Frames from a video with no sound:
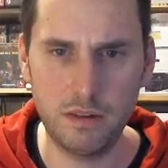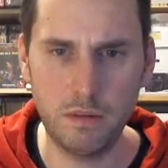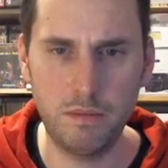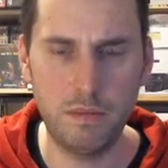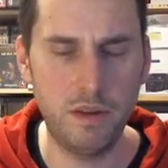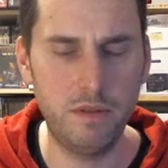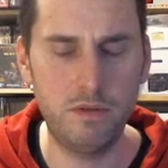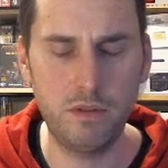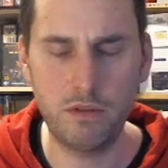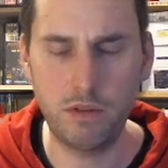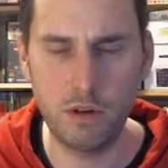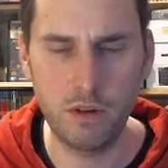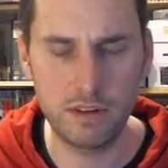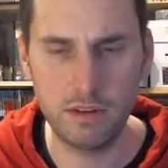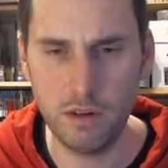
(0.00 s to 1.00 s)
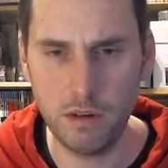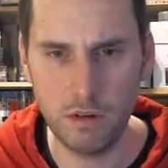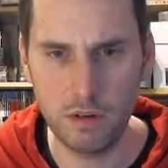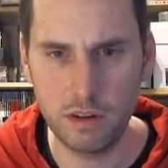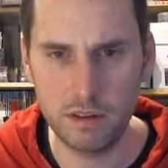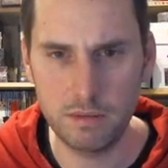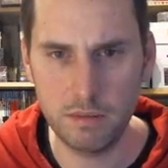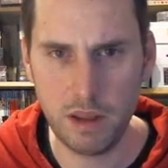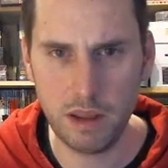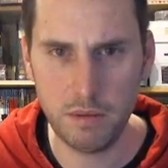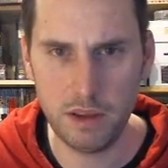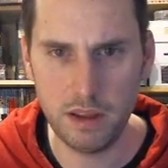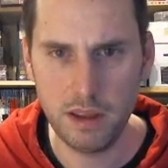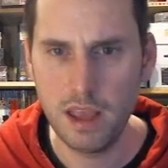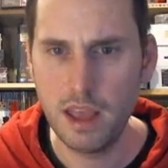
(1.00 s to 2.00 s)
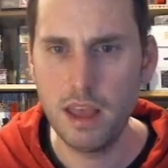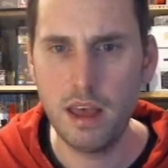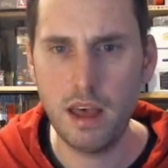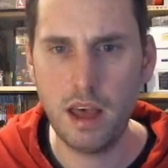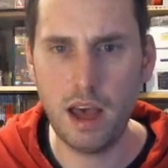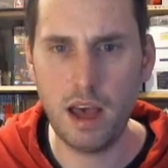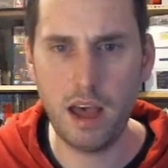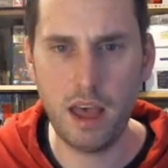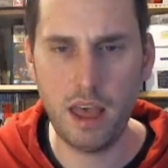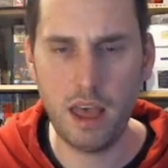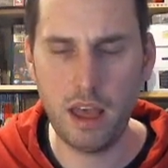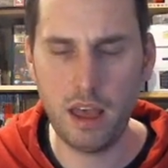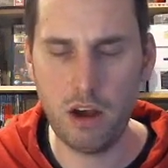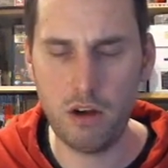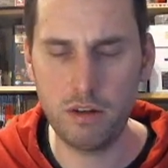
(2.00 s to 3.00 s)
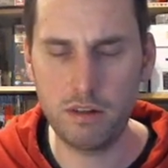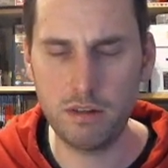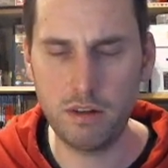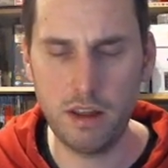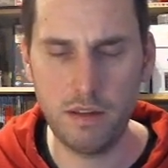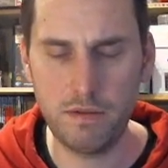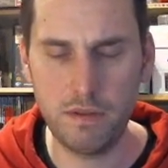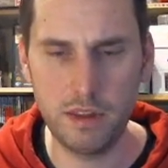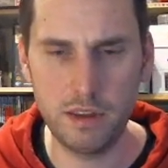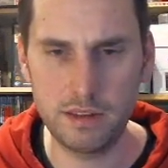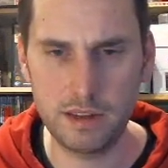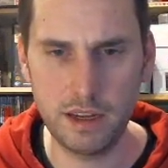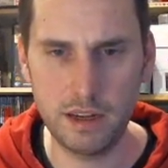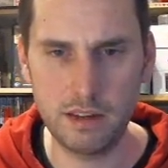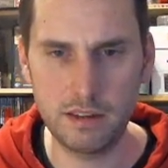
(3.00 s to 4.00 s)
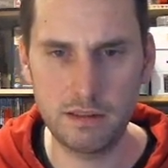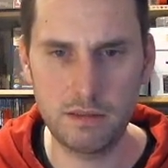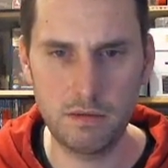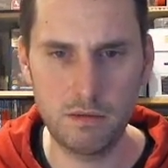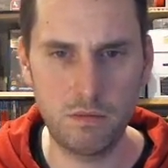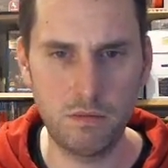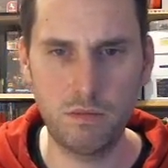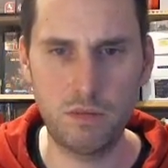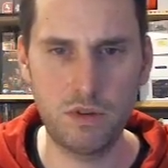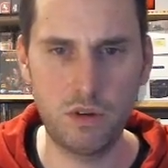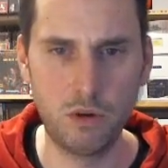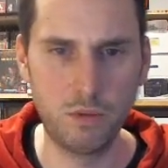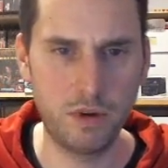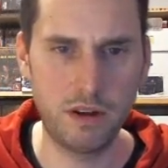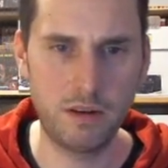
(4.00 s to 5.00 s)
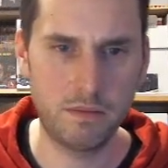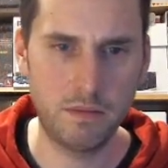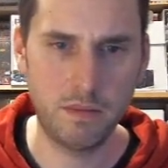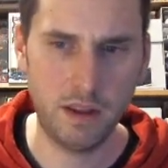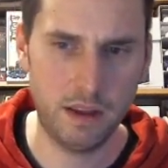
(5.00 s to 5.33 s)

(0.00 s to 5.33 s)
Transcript: Or trolls and ogres maybe also have the skills stupid,